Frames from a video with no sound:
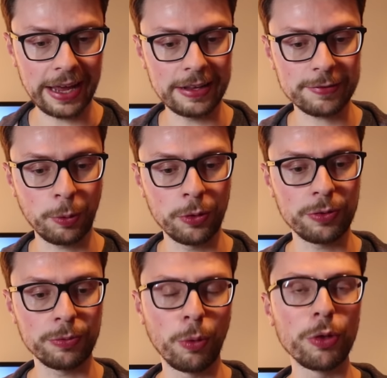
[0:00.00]
it's one
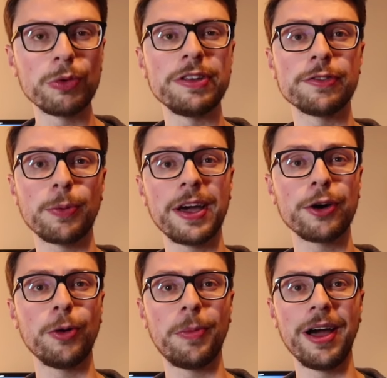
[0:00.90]
of the reasons why it
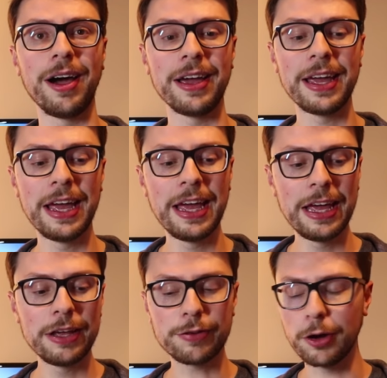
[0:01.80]
caught my eye.
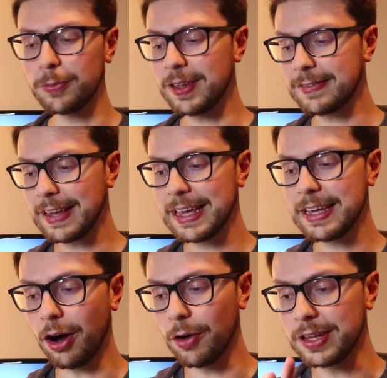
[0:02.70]
So this
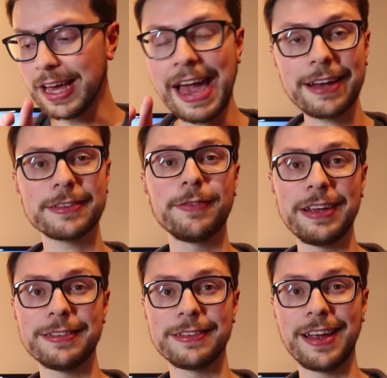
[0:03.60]
are the
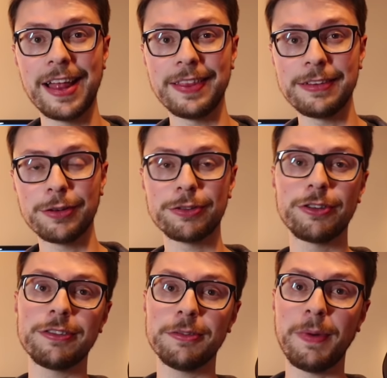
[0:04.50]
Excavators, and these are
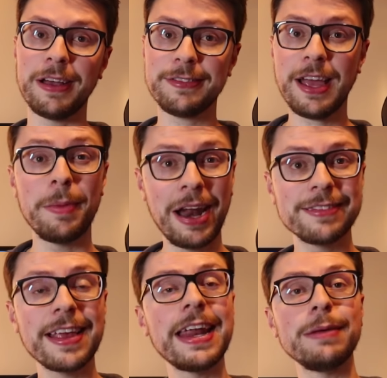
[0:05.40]
suggested by Sam. And
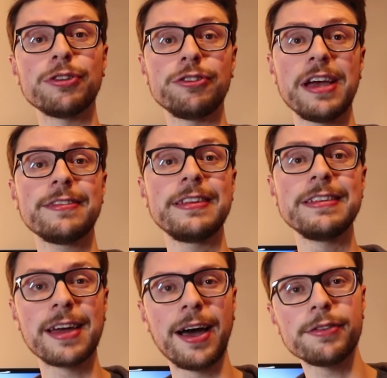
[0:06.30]
as their name suggests,
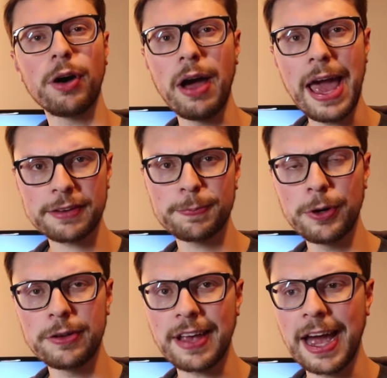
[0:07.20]
these guys are
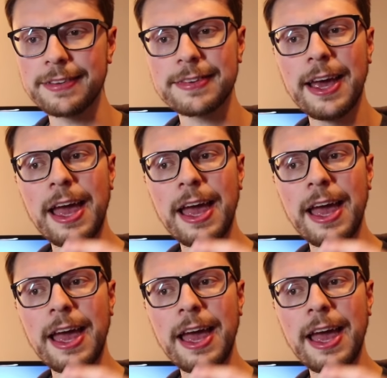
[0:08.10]
experts at